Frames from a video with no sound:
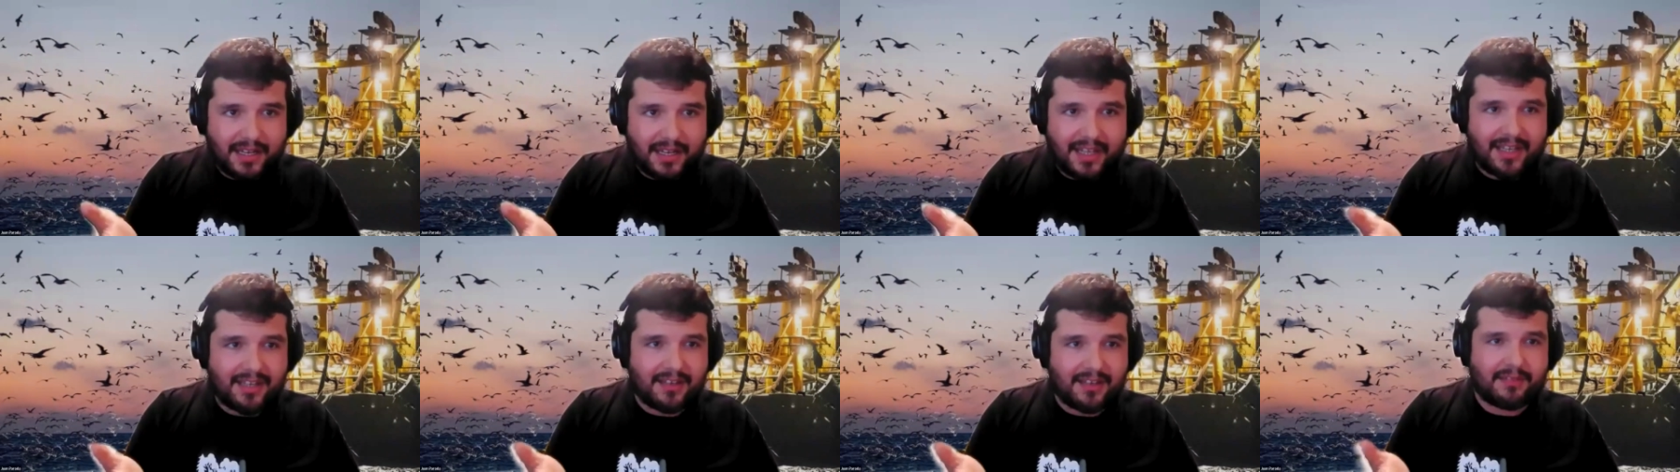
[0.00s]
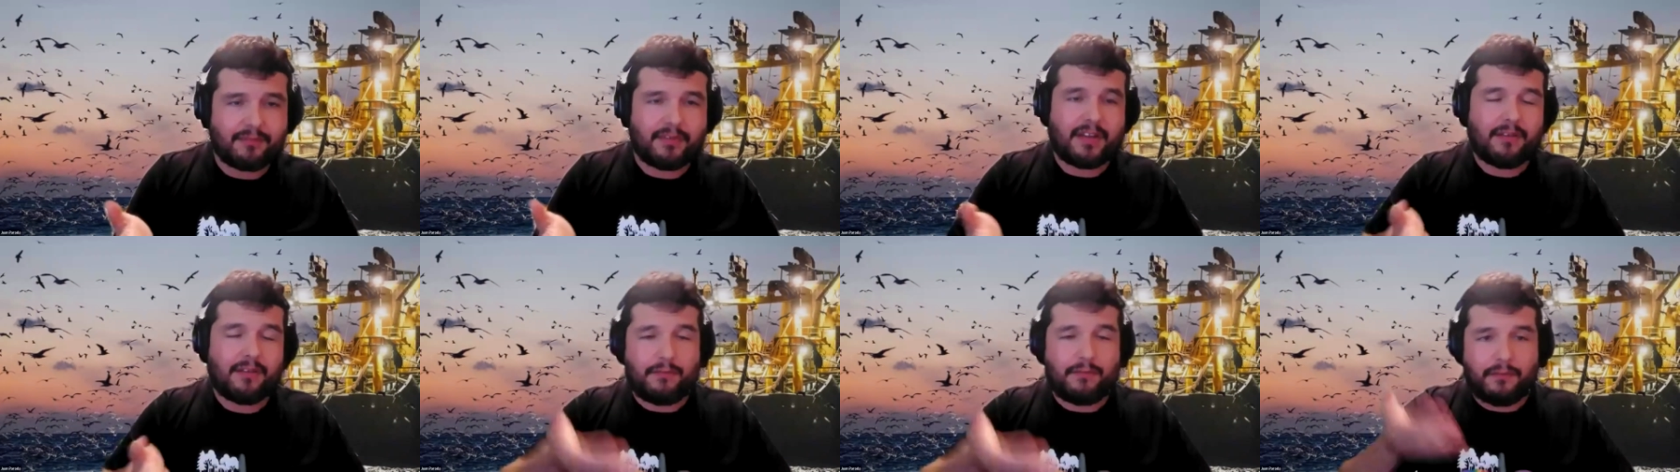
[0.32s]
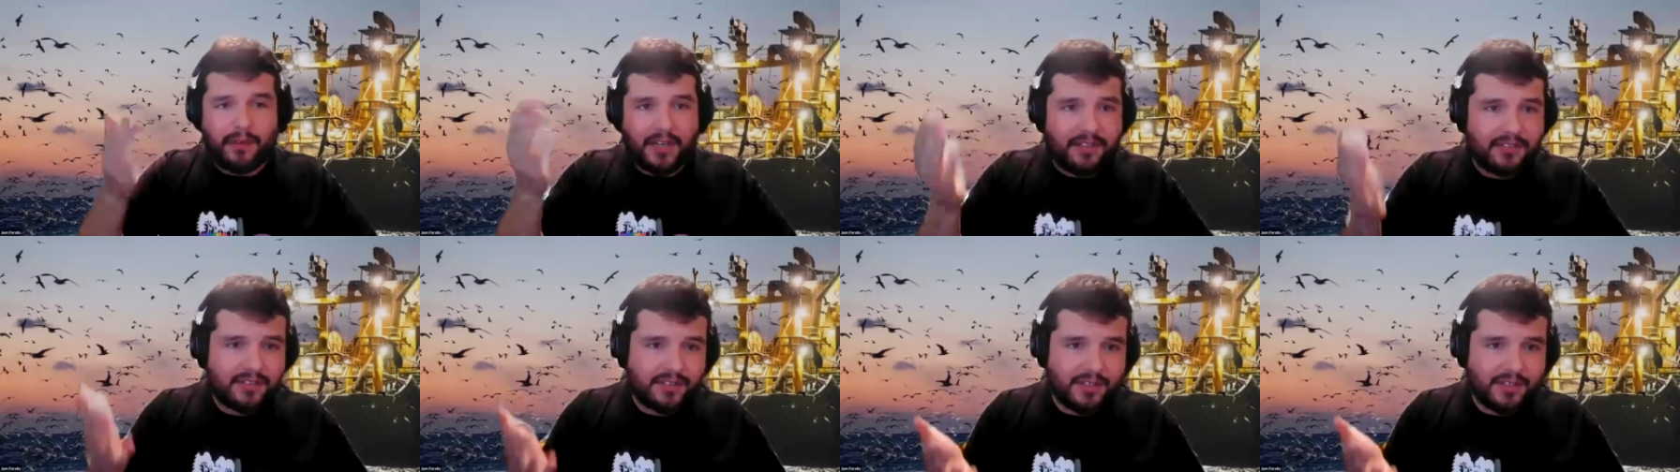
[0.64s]
like the
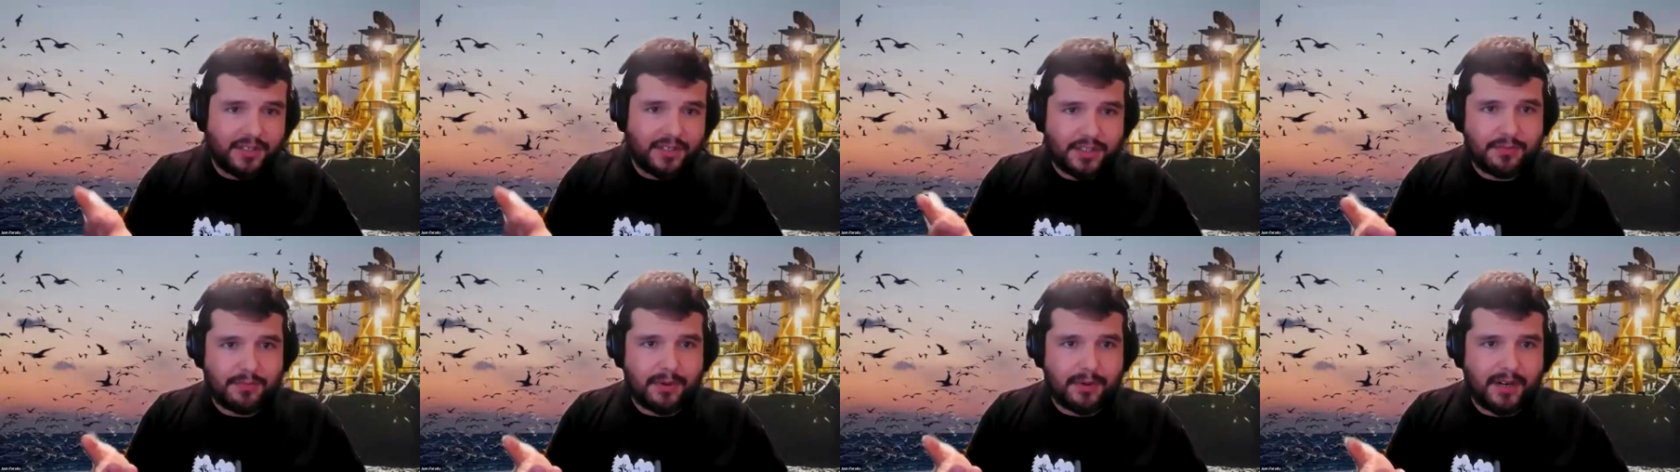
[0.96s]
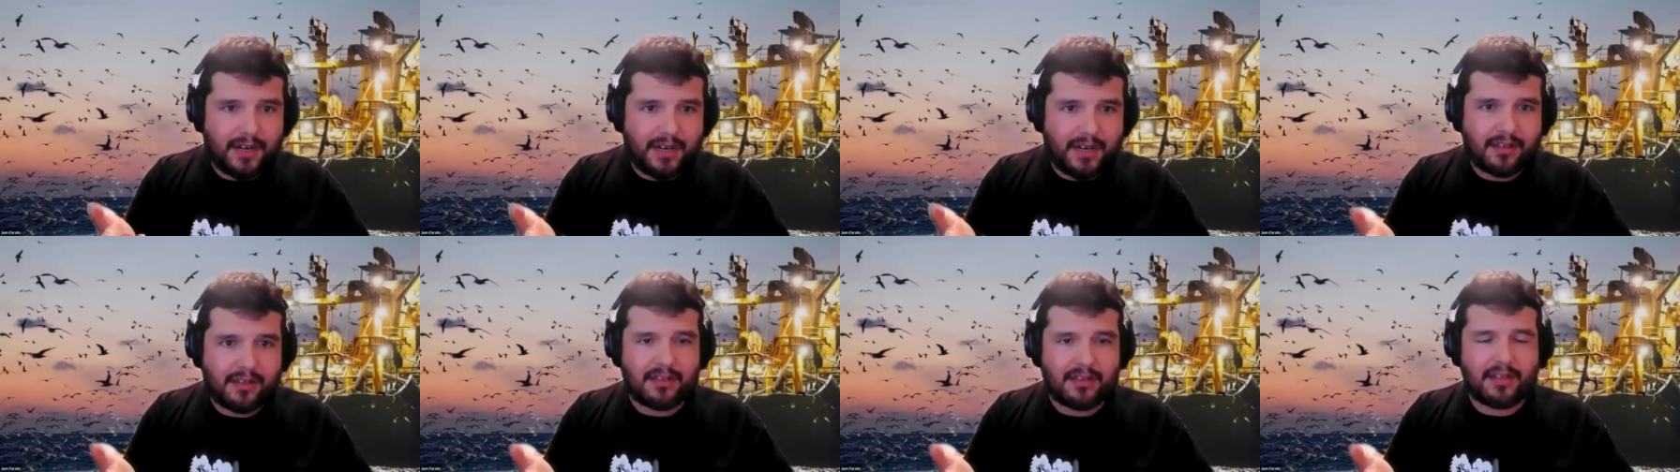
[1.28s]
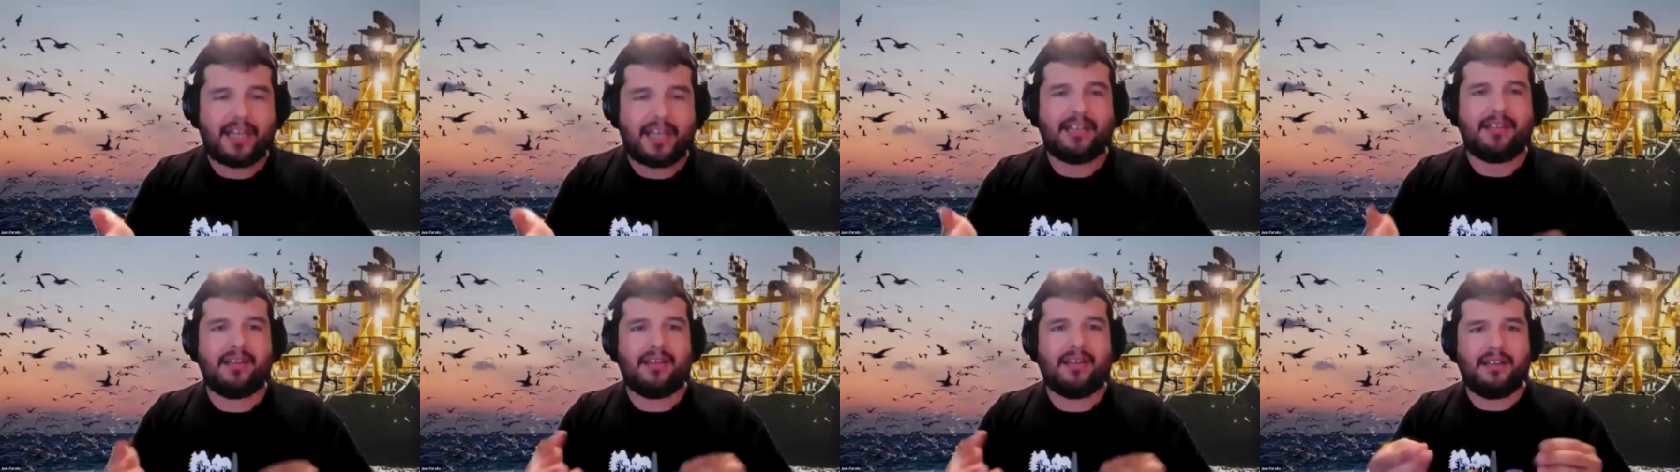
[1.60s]
research part,
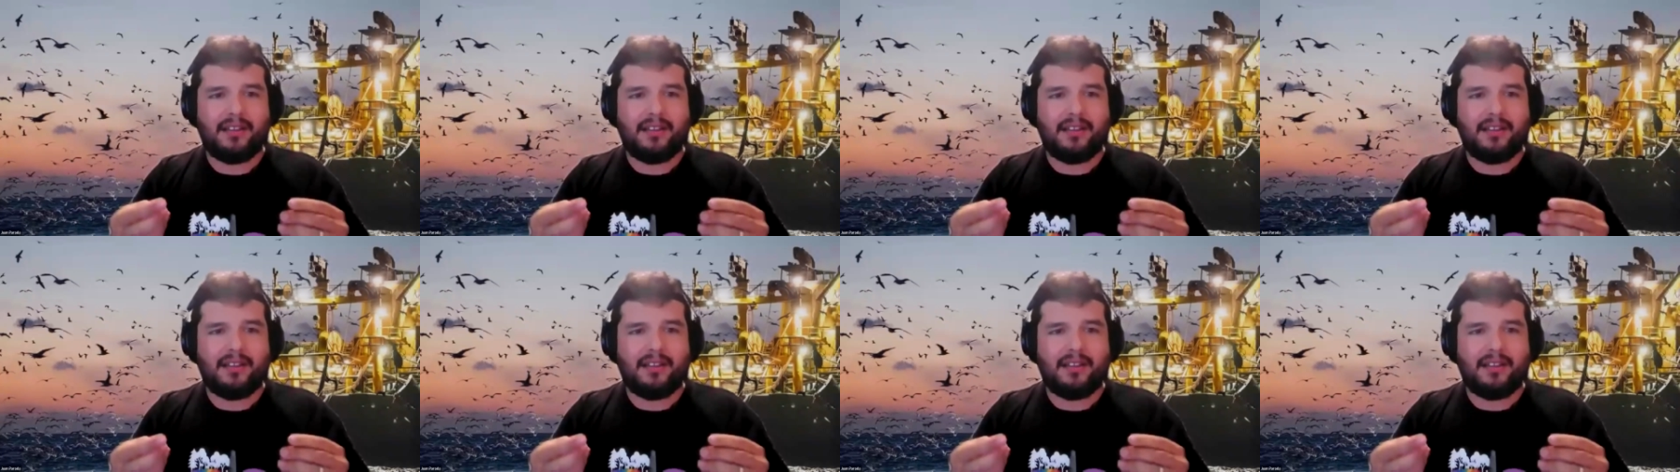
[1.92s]
like